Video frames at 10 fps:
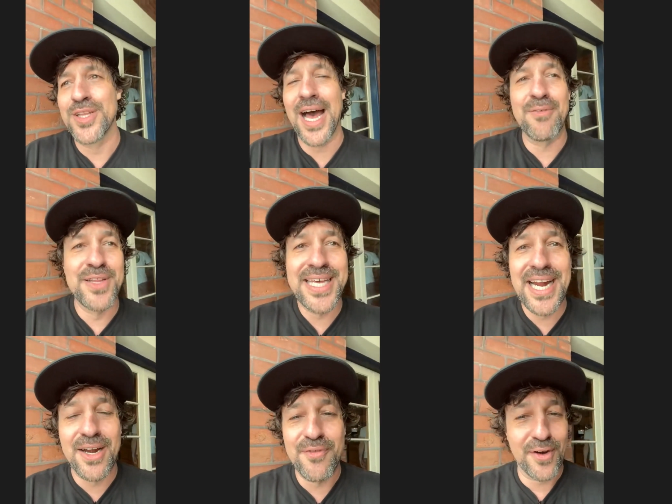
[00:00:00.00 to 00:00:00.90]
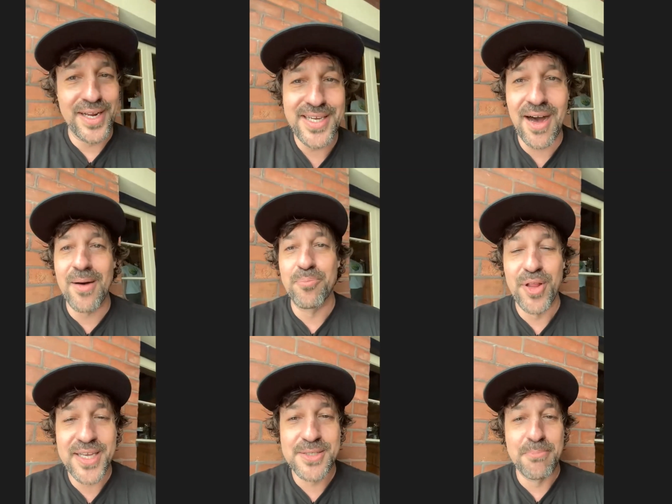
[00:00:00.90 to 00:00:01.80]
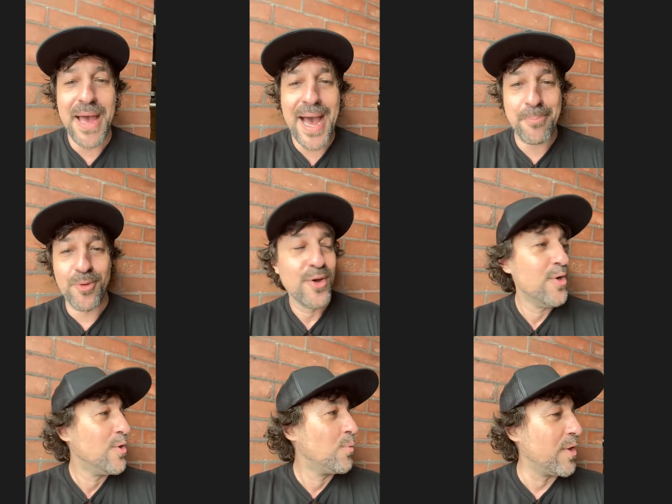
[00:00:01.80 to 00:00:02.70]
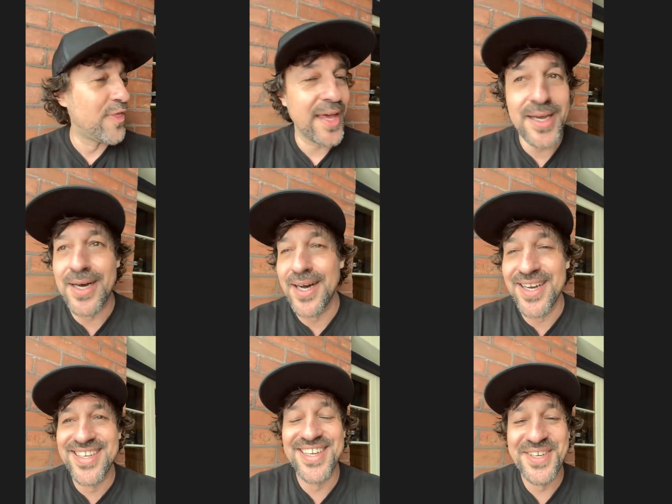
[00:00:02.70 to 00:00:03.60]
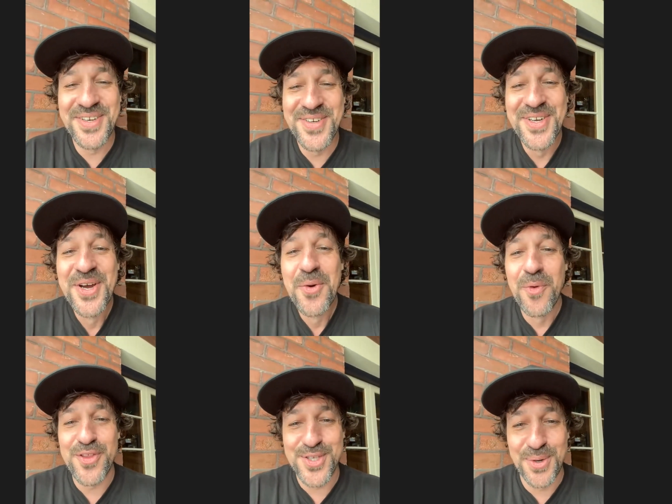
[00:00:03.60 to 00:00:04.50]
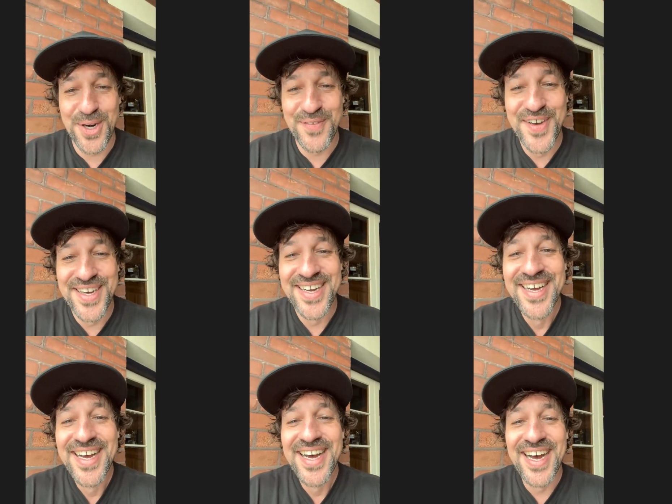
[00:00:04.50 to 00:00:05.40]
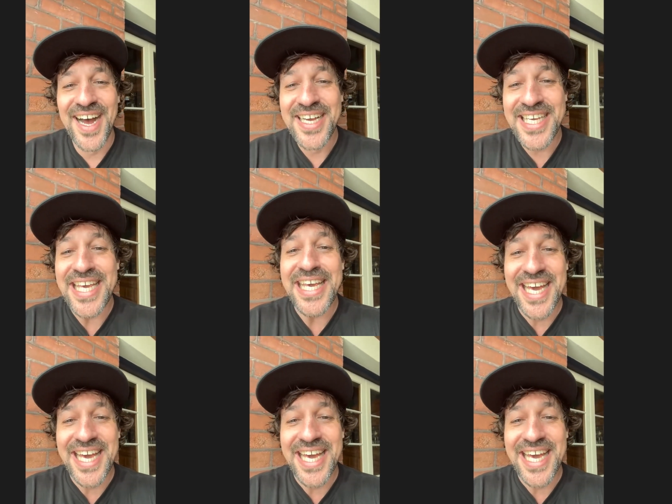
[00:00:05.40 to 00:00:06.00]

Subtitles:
I've laid out a very complex map with a with sort of a key